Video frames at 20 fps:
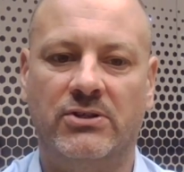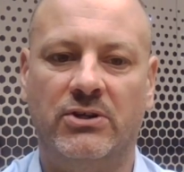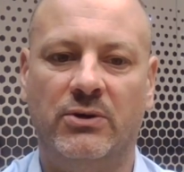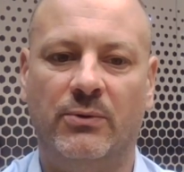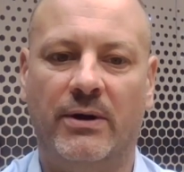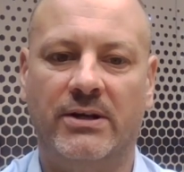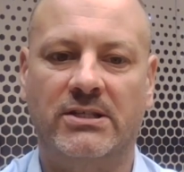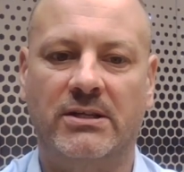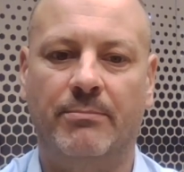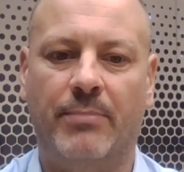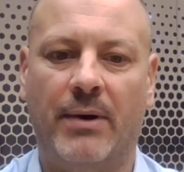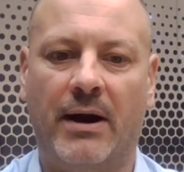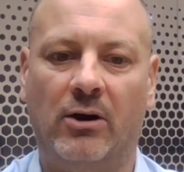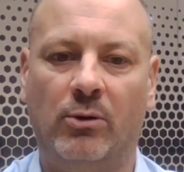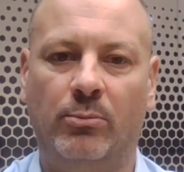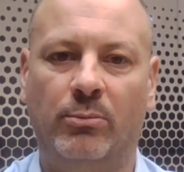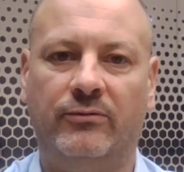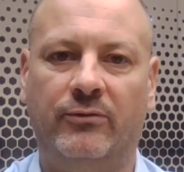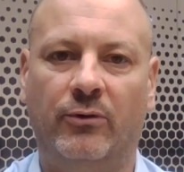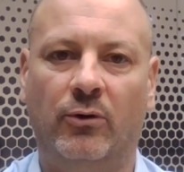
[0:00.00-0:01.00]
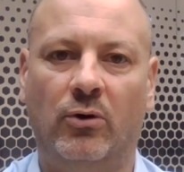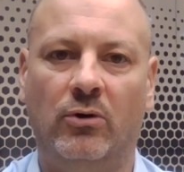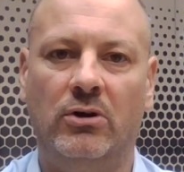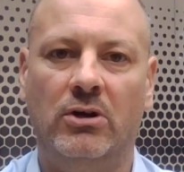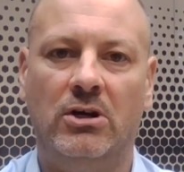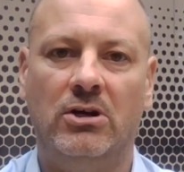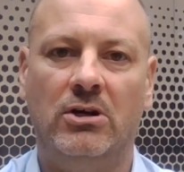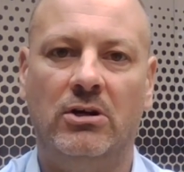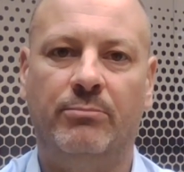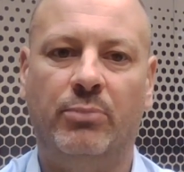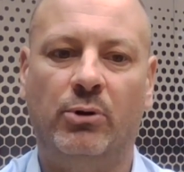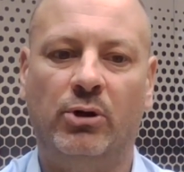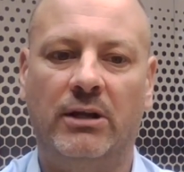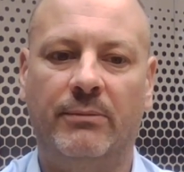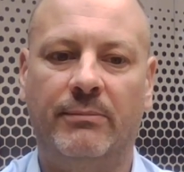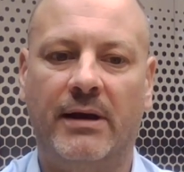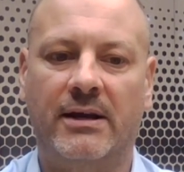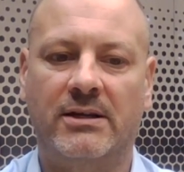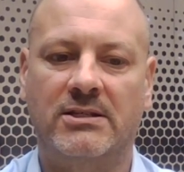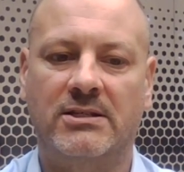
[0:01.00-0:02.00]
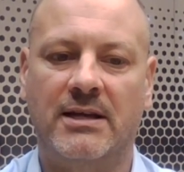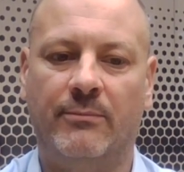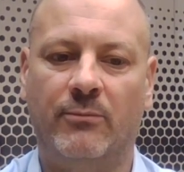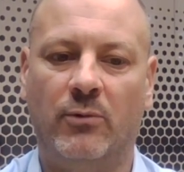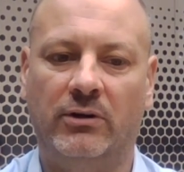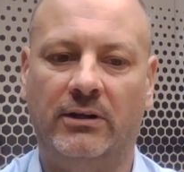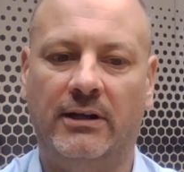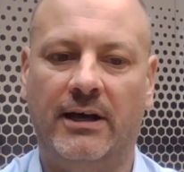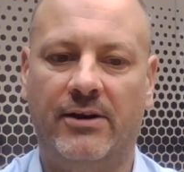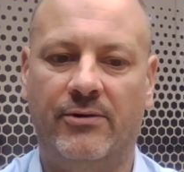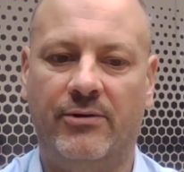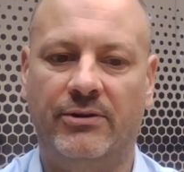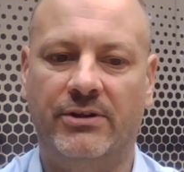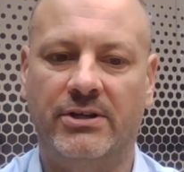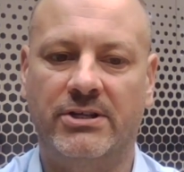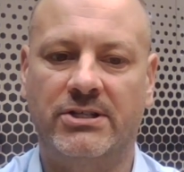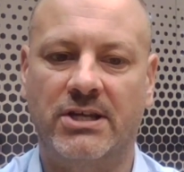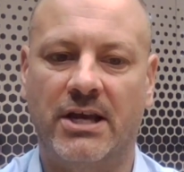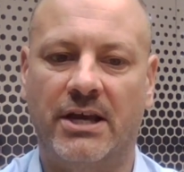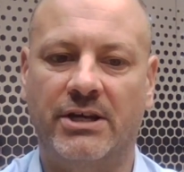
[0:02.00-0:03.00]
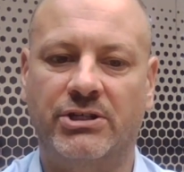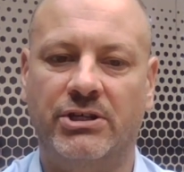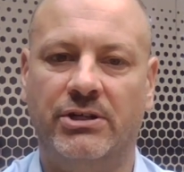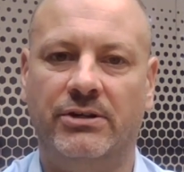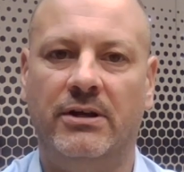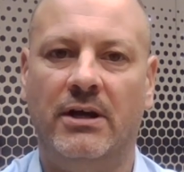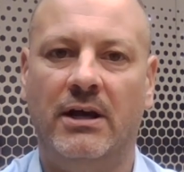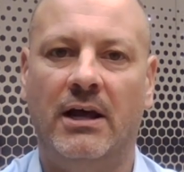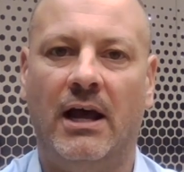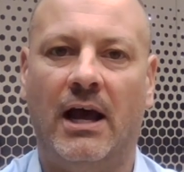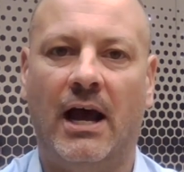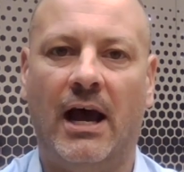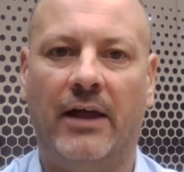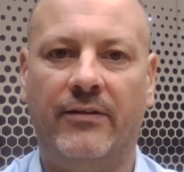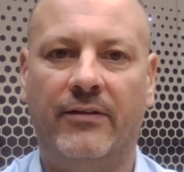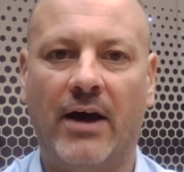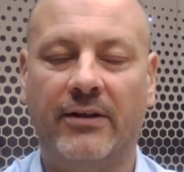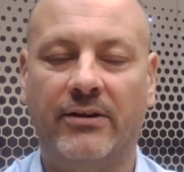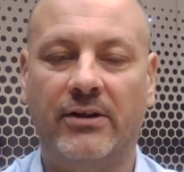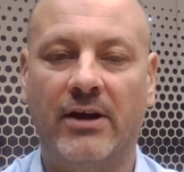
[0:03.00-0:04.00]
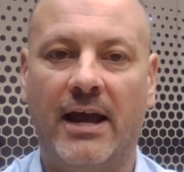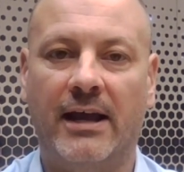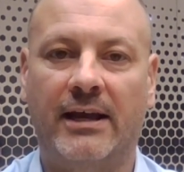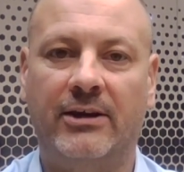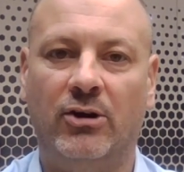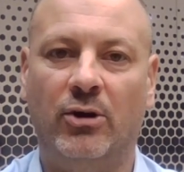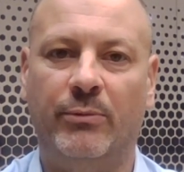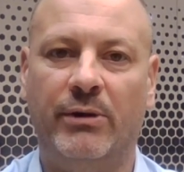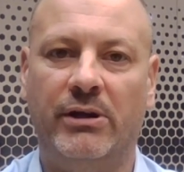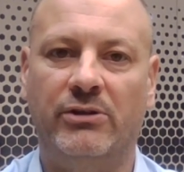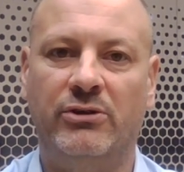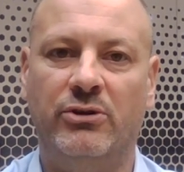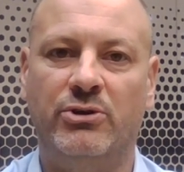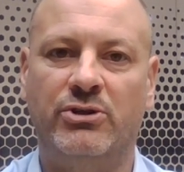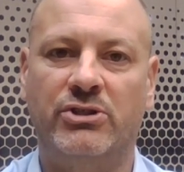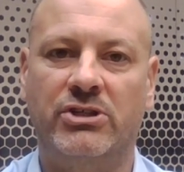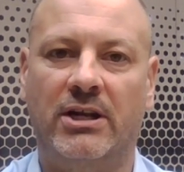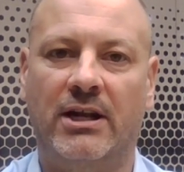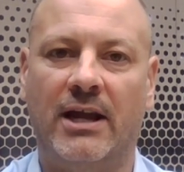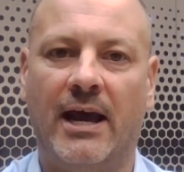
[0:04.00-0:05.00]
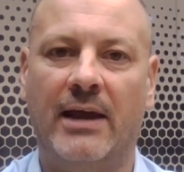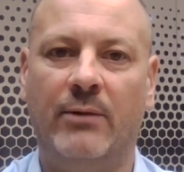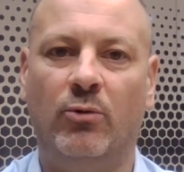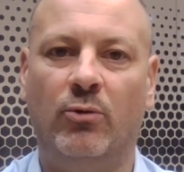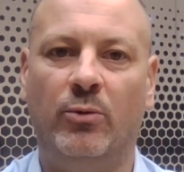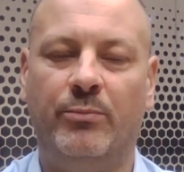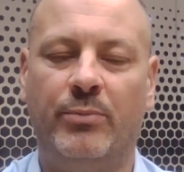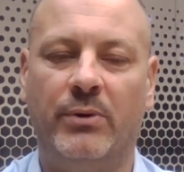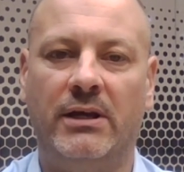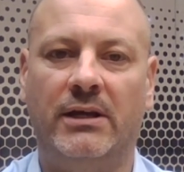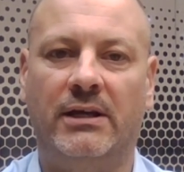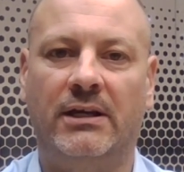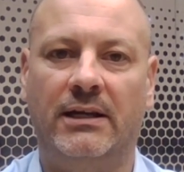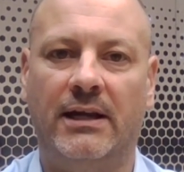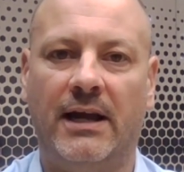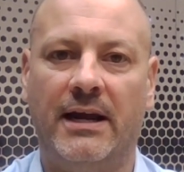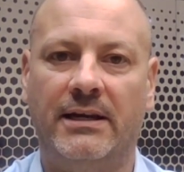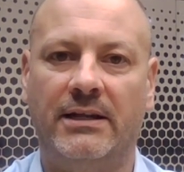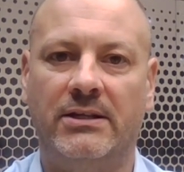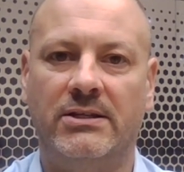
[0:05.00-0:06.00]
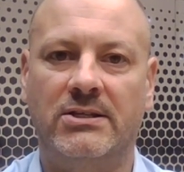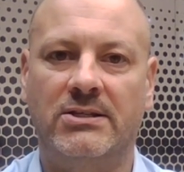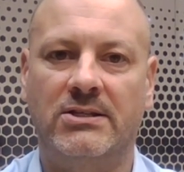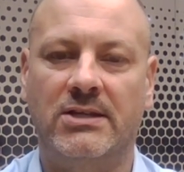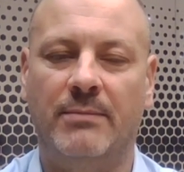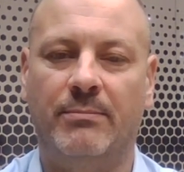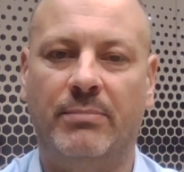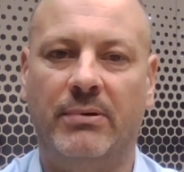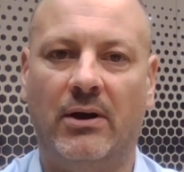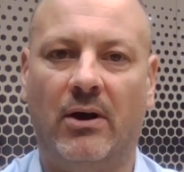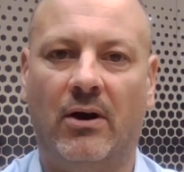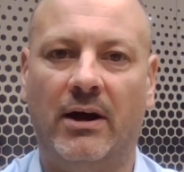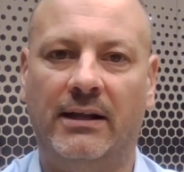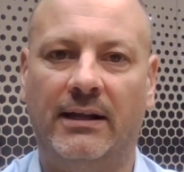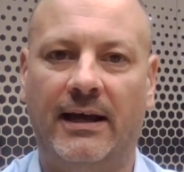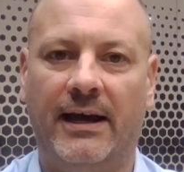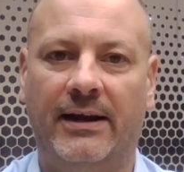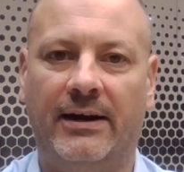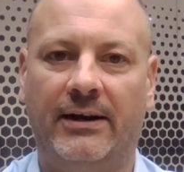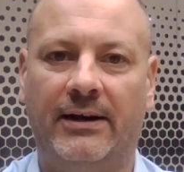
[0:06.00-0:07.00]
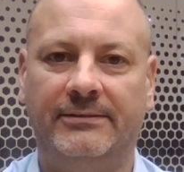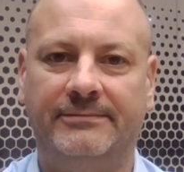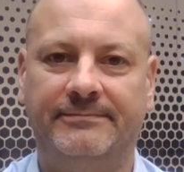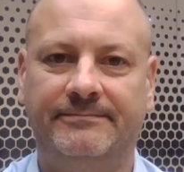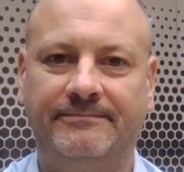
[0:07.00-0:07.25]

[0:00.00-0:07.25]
US a barrel before pulling back somewhat later in the session. Other economic news today will be Canadian CPI later.